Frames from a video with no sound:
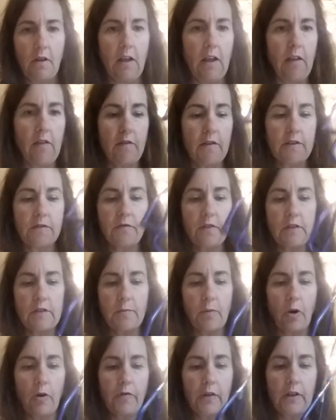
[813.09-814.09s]
and this
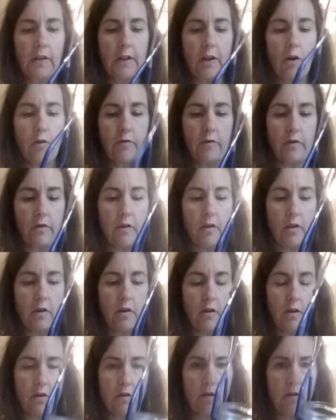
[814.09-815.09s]
fits perfectly over
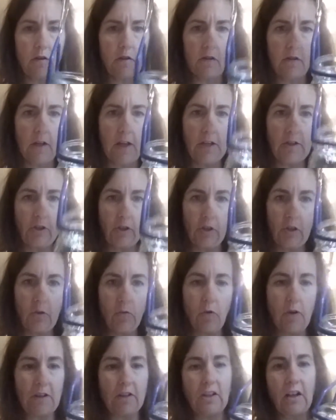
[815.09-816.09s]
the, and you're going to
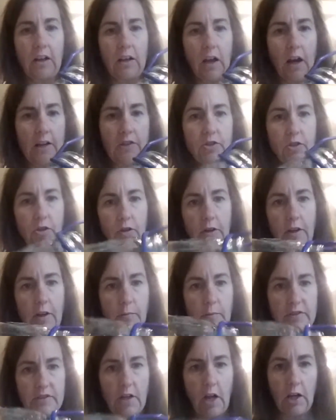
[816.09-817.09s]
want, you got a nice
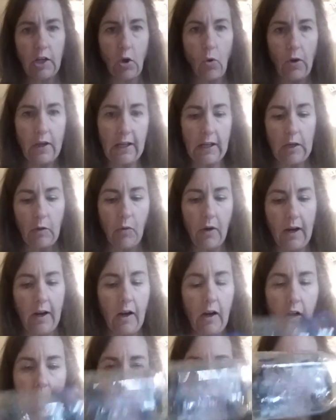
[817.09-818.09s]
grip, it's not going
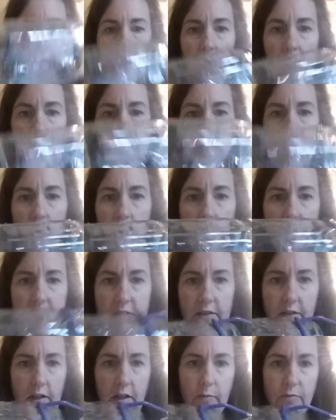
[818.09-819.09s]
anywhere, it's not going to
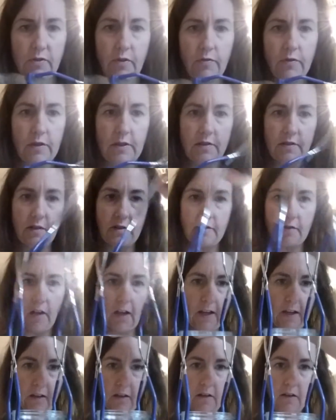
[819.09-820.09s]
slip. So this is
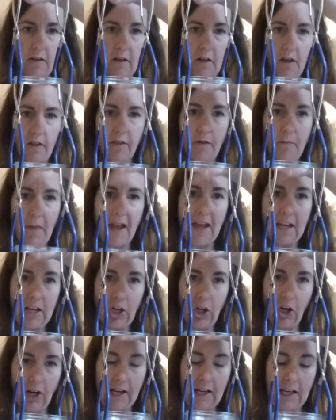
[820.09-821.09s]
like the main
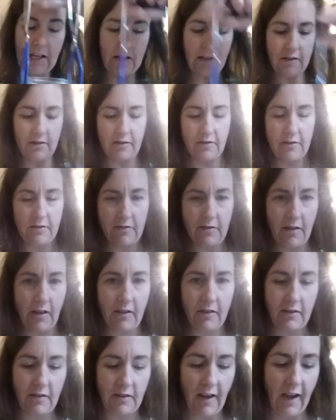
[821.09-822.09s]
ingredient to
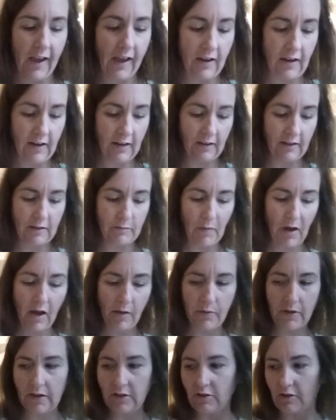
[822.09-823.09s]
canning, in my
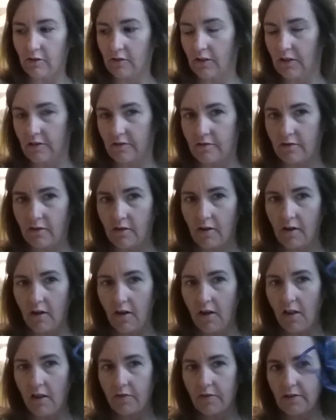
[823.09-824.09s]
opinion, is
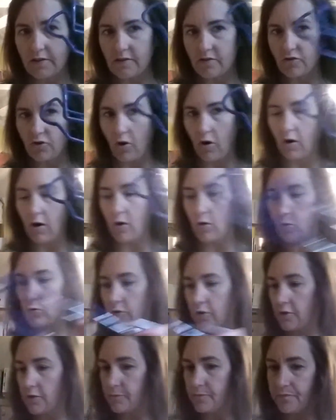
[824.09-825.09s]
this jar
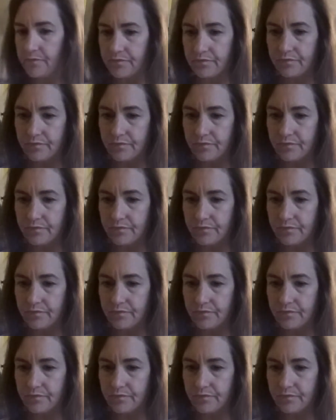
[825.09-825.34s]
holder.